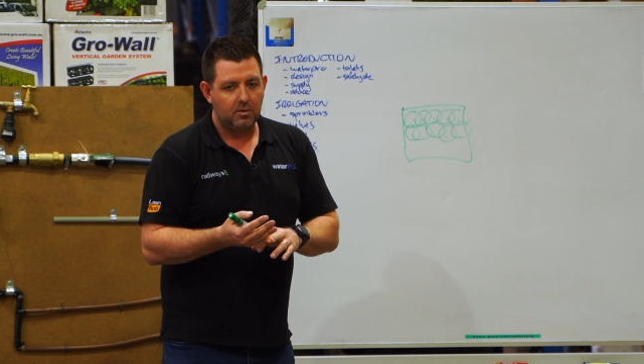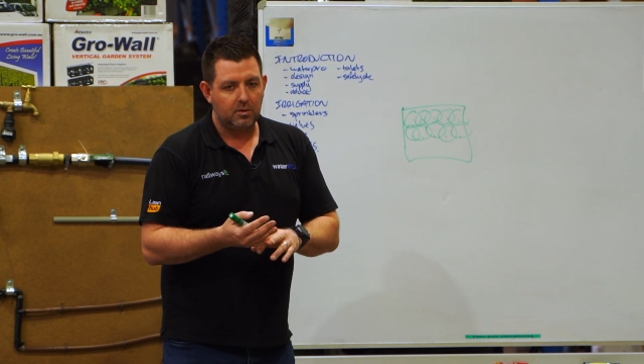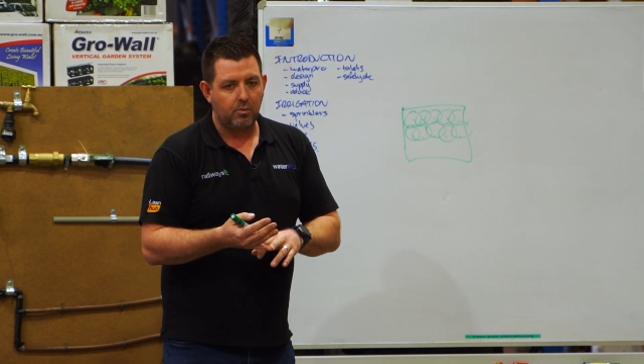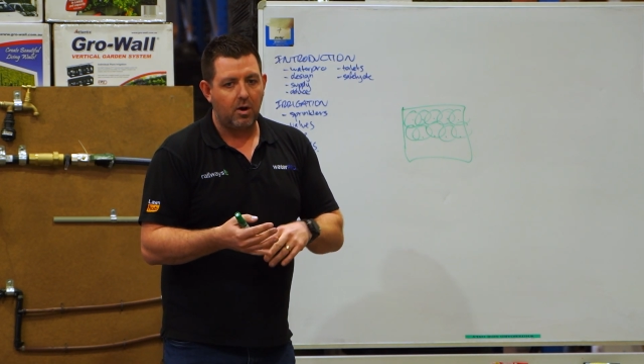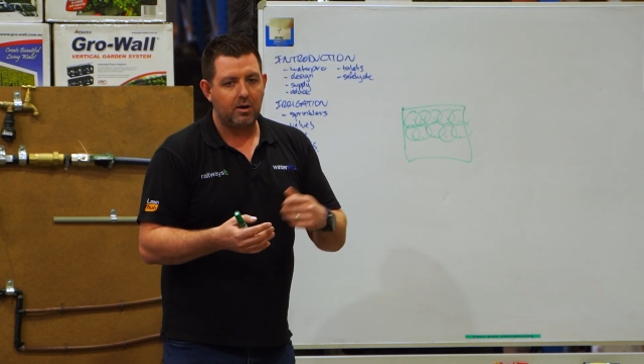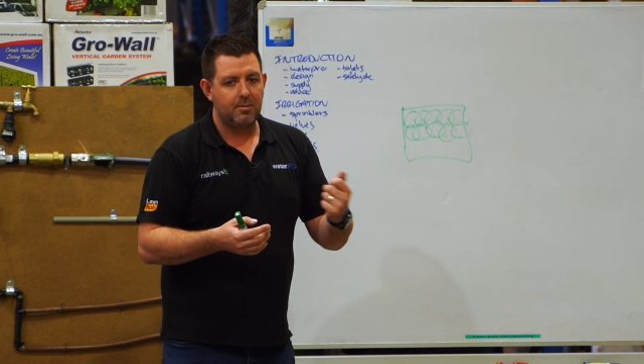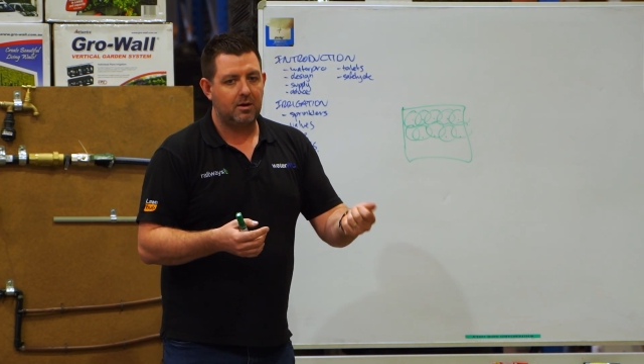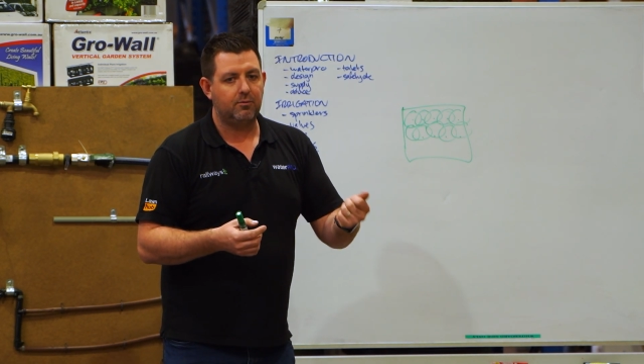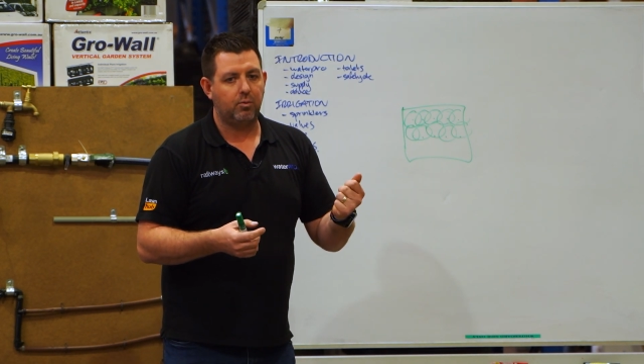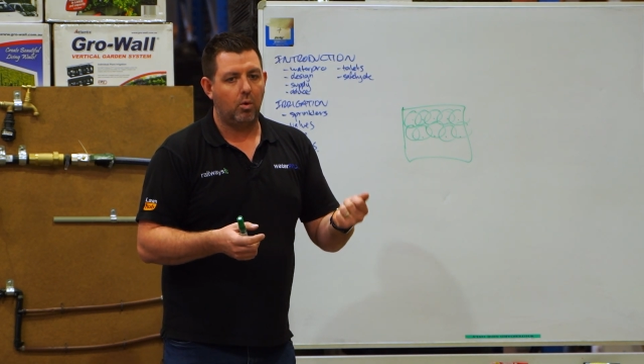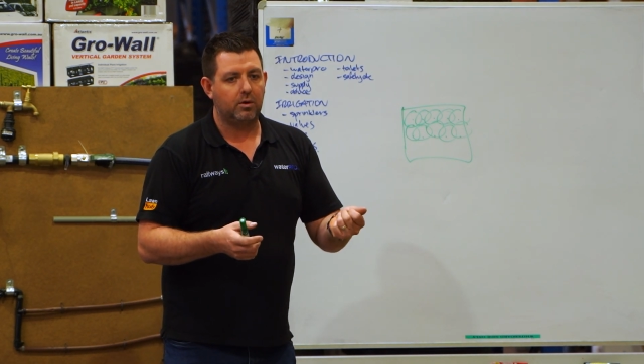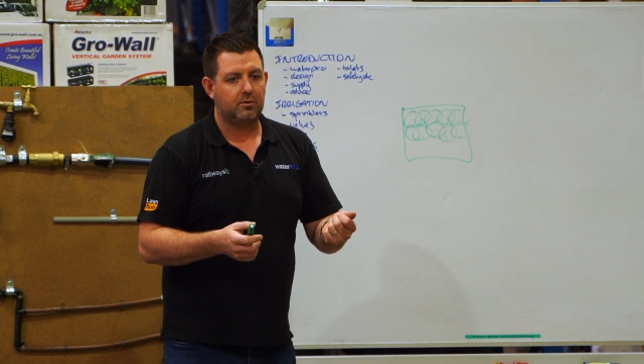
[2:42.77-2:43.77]
the right amount
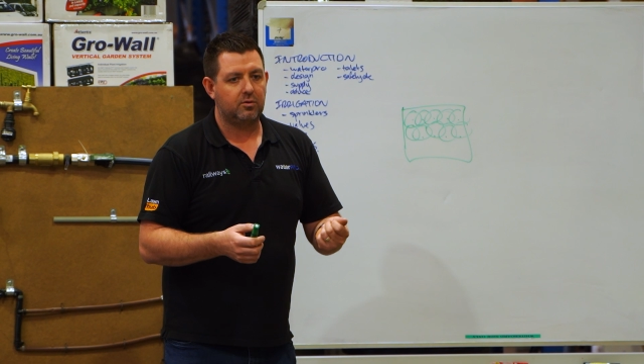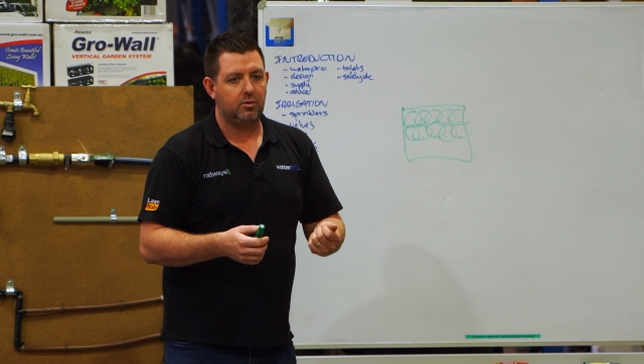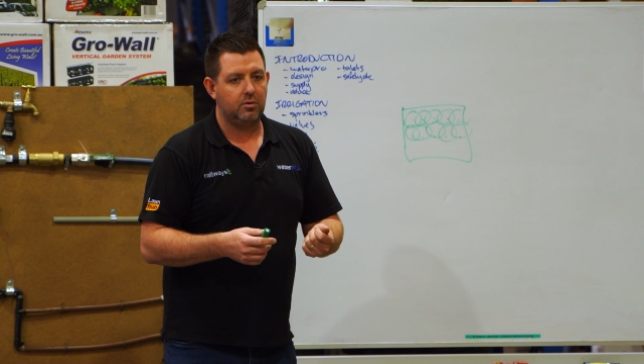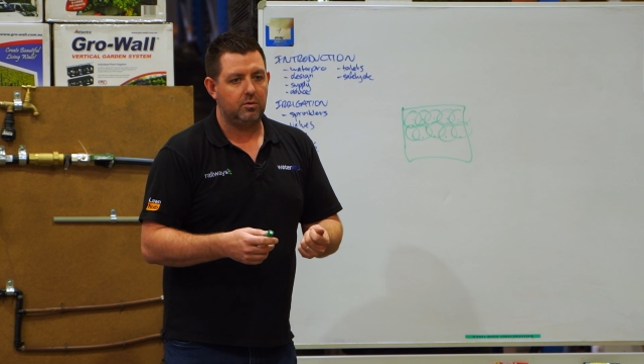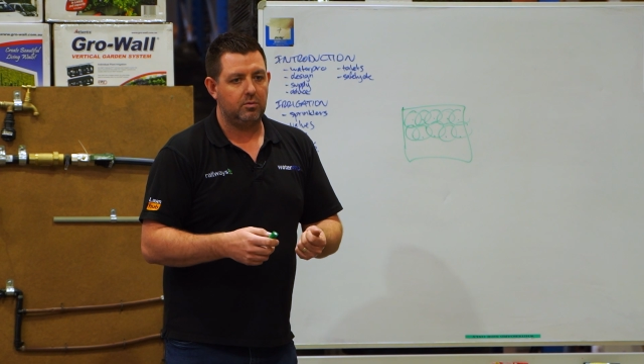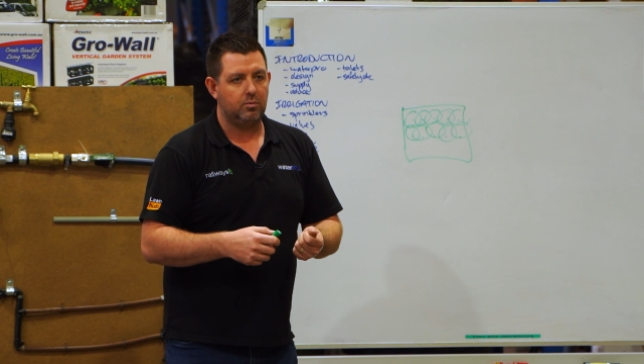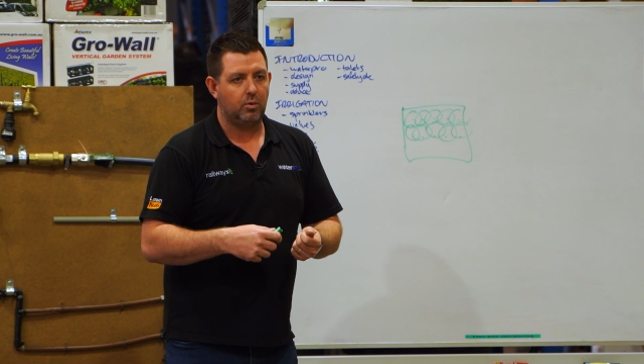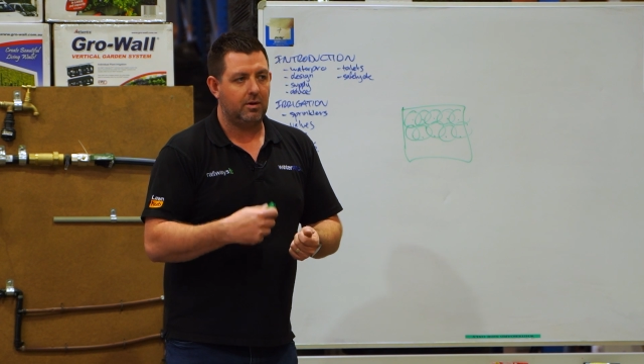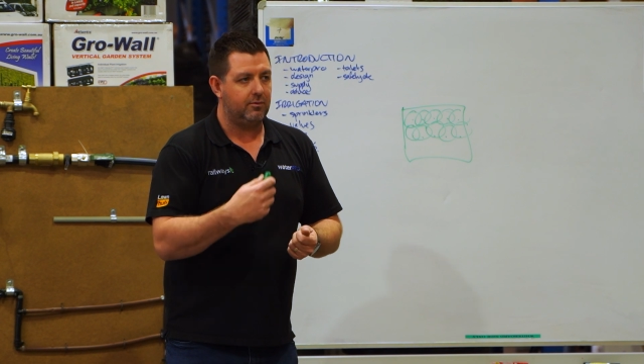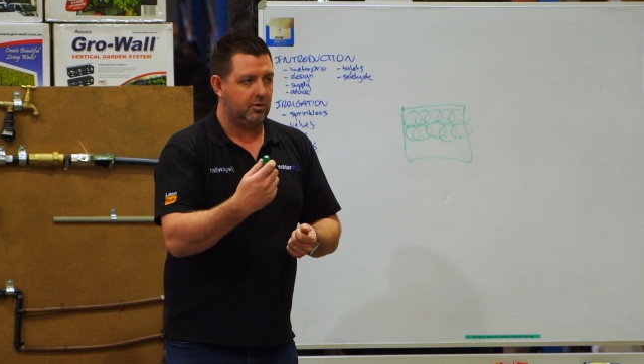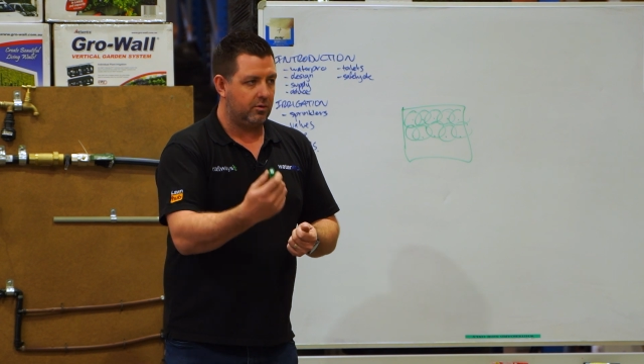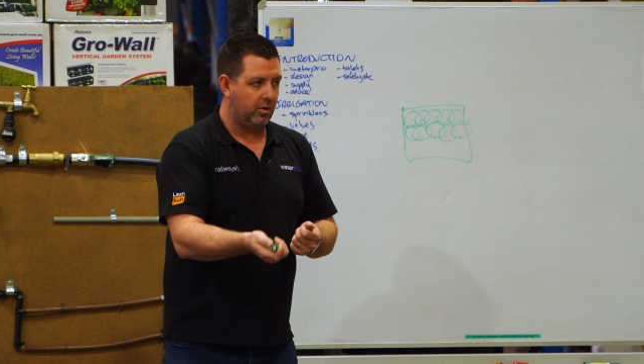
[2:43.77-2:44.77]
of water to whatever you're